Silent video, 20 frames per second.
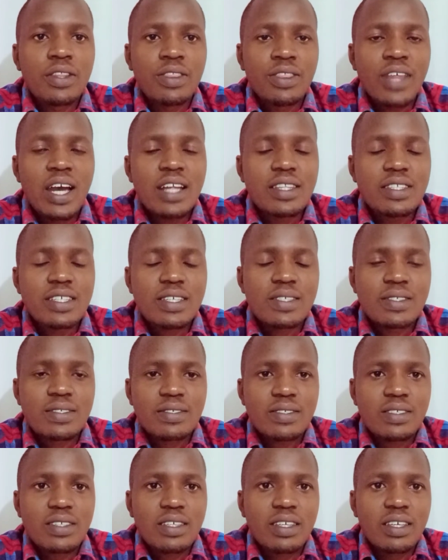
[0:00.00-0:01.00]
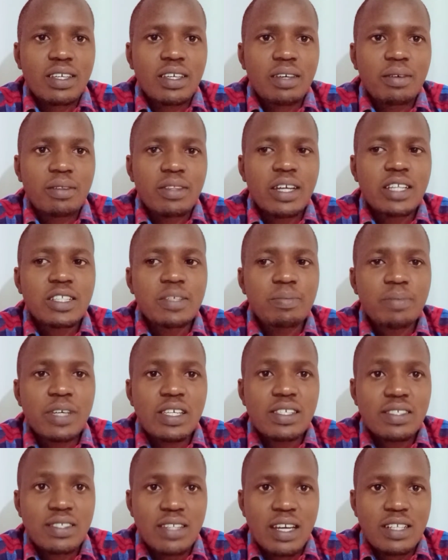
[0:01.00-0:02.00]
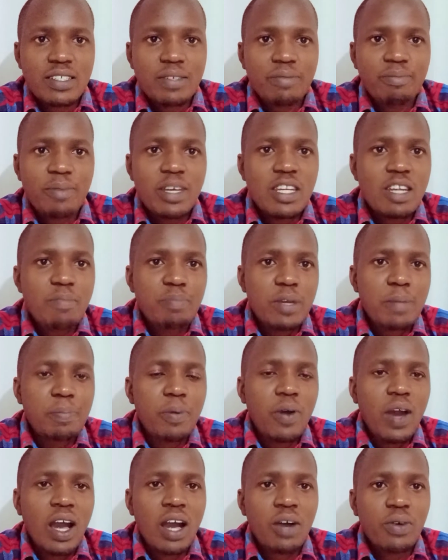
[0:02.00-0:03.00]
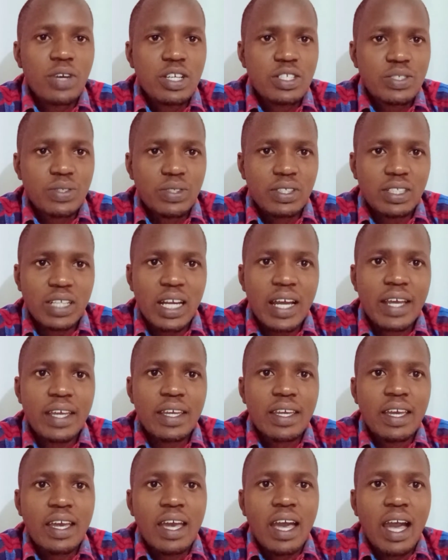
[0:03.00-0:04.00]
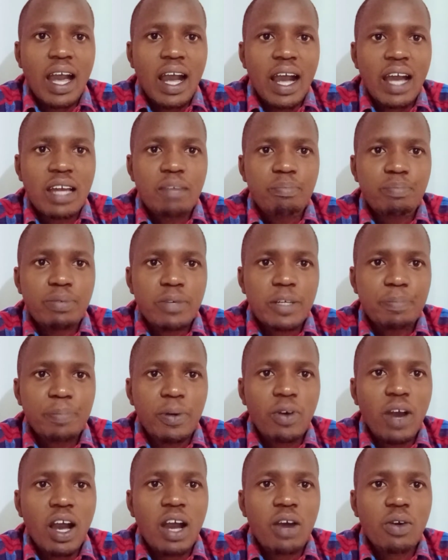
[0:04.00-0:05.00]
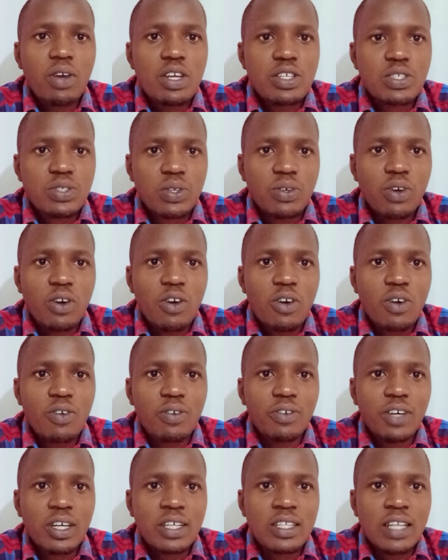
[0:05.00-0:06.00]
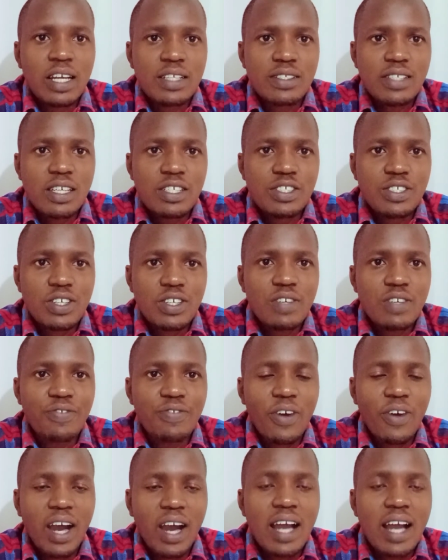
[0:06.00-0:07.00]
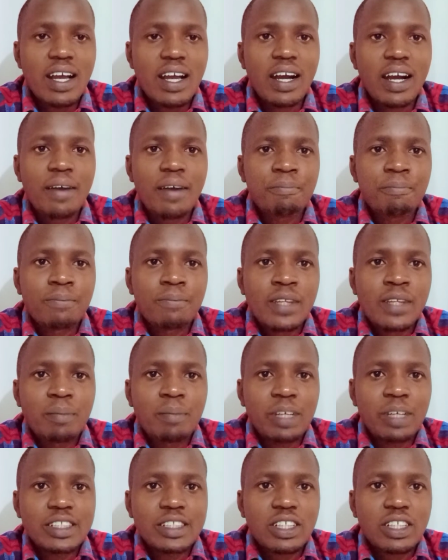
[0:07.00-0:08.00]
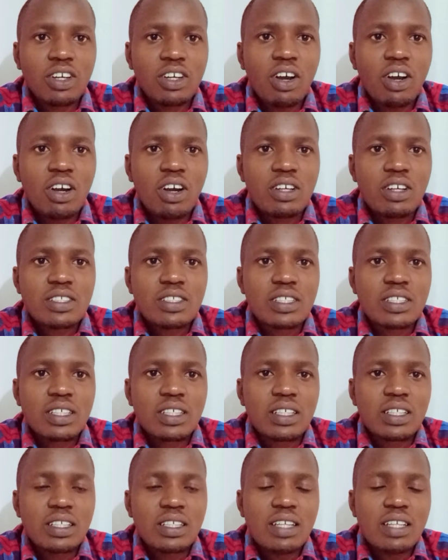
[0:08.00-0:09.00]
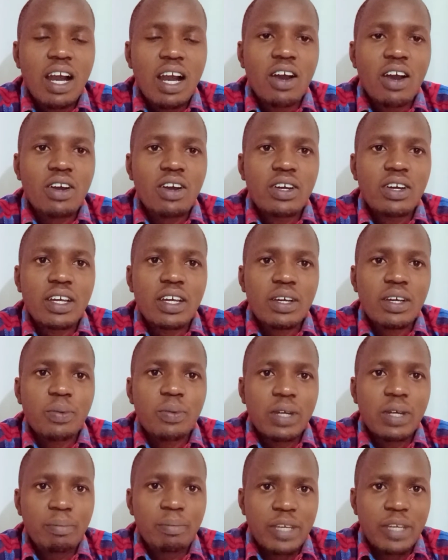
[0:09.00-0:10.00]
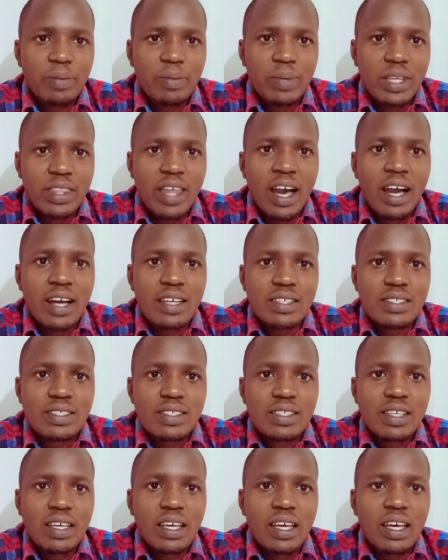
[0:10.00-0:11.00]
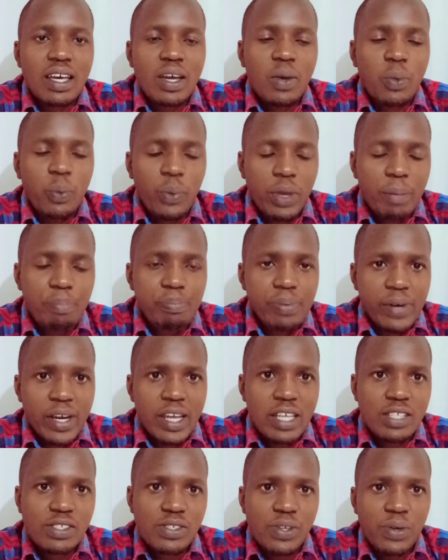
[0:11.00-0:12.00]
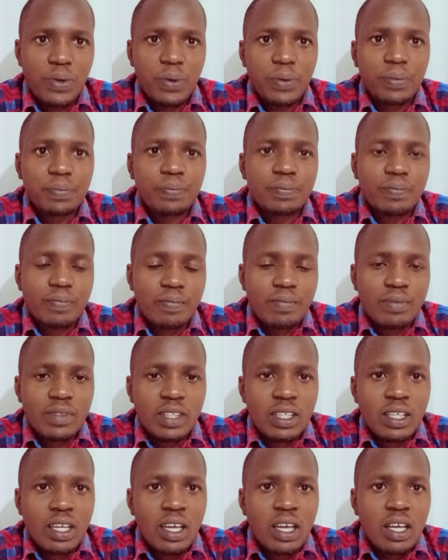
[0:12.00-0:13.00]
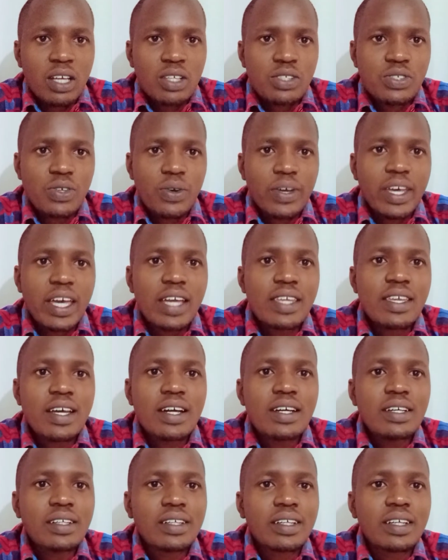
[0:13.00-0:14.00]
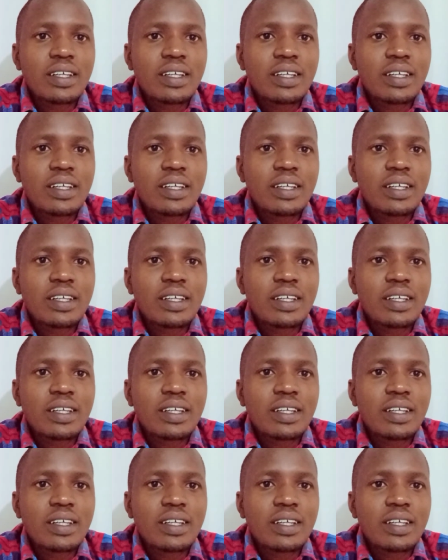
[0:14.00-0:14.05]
that means that many people are going to cry and people are going to go in a session for hunger, but God now will be with us. We pray so. So Kenya,